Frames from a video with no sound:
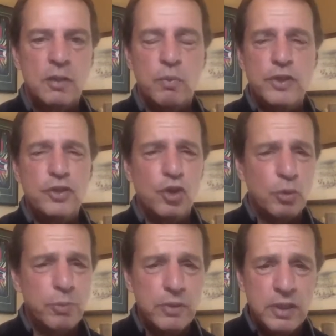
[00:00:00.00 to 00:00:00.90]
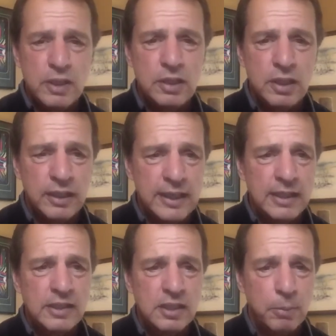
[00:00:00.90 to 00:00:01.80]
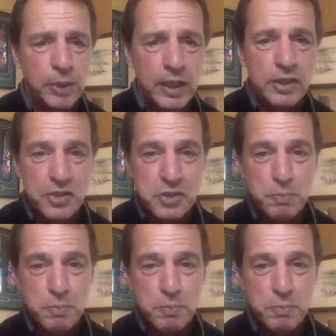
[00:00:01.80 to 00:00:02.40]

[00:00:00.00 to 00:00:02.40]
when nobody can get to the players.